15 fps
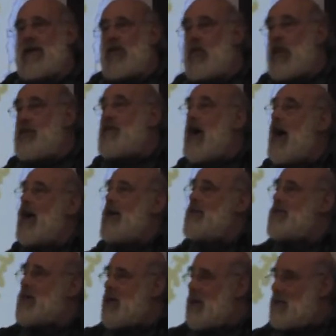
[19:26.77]
we've
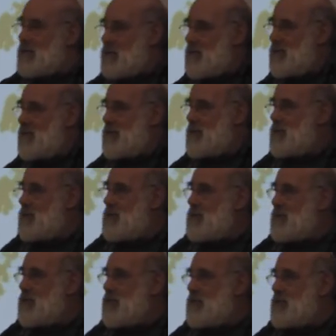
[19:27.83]
armed him.
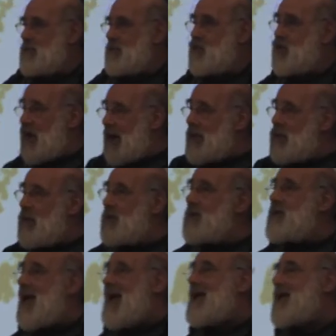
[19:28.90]

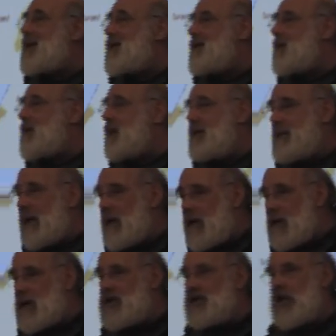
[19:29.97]
General Dayton, the
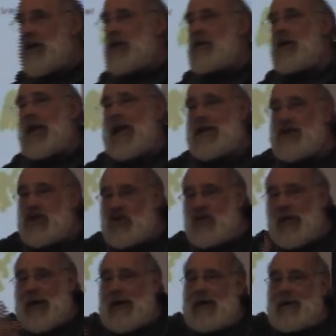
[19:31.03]
American general, has
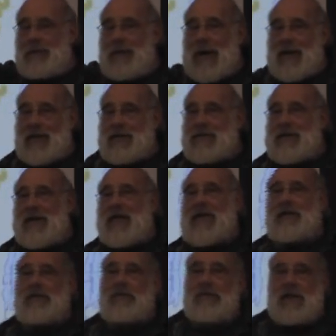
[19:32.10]
trained a
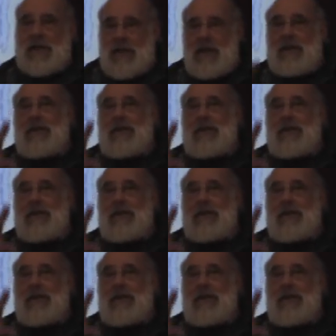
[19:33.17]
Palestinian